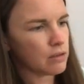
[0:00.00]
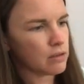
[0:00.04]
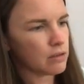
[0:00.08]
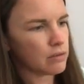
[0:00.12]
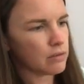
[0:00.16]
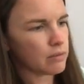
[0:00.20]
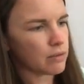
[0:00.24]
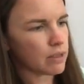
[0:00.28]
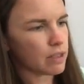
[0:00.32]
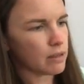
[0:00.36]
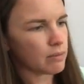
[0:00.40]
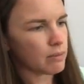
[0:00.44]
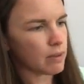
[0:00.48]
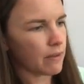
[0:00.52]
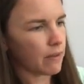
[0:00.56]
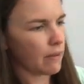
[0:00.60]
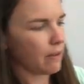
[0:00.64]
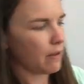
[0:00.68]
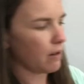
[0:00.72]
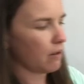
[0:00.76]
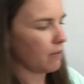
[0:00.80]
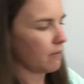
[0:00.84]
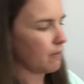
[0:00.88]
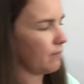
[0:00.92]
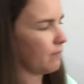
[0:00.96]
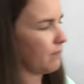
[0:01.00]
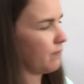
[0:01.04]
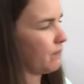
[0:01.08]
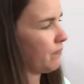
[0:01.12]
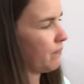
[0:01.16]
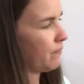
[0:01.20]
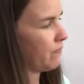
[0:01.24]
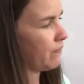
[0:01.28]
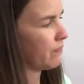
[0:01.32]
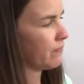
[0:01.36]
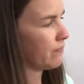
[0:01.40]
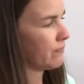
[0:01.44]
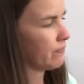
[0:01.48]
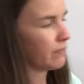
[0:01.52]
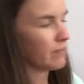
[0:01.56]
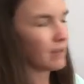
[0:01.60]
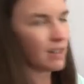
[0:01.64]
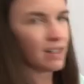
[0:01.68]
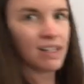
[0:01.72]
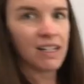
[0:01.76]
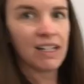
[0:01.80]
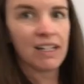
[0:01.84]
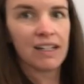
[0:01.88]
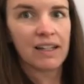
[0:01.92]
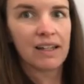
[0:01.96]
right about there
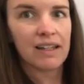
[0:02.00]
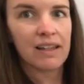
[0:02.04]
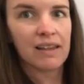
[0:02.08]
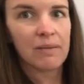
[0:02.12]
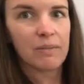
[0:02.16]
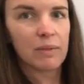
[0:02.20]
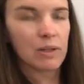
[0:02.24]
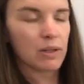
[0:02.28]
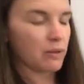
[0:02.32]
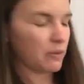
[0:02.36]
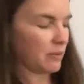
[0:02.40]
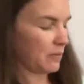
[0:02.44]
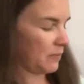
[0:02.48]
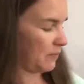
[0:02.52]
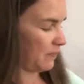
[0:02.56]
in the middle.